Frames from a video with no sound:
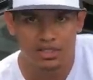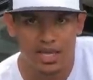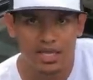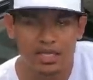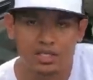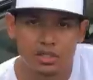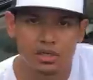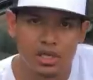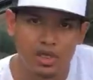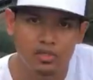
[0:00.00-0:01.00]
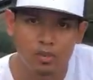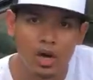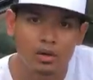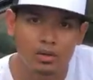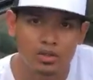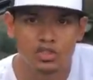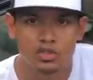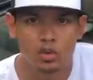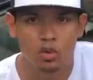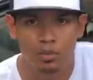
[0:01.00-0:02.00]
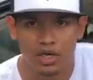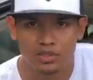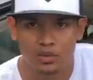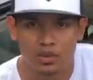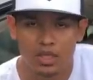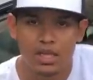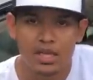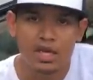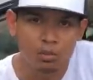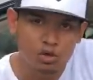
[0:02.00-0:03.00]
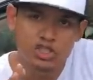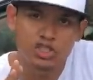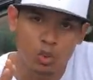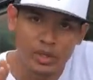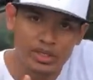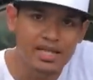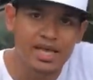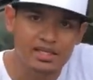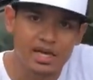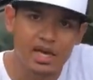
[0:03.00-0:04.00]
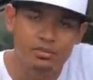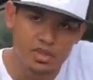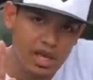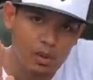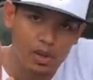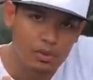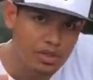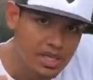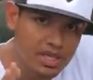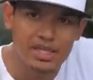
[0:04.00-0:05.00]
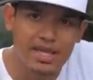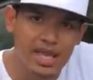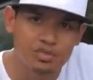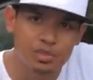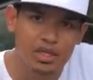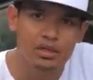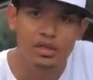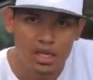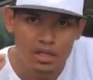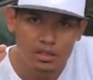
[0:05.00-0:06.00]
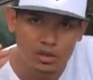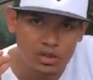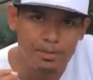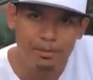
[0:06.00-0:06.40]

today is called a throttle control module. It will shorten that time so that way when you hit the gas pedal, you'll get